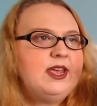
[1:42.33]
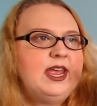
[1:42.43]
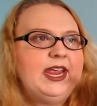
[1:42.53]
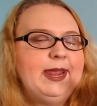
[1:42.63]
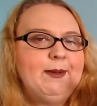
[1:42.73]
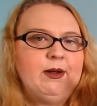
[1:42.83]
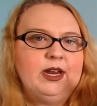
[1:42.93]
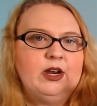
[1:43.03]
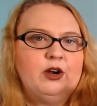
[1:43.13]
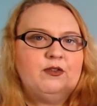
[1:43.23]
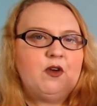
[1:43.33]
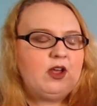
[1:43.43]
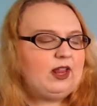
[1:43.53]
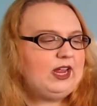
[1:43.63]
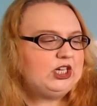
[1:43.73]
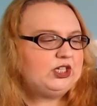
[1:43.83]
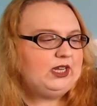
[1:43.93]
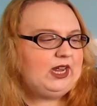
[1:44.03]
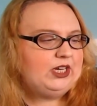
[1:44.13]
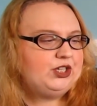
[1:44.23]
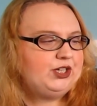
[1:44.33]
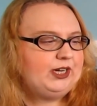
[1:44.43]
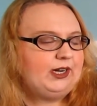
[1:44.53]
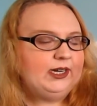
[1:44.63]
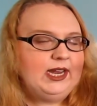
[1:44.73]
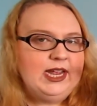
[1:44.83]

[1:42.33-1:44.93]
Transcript: It came out in her fall collection last year.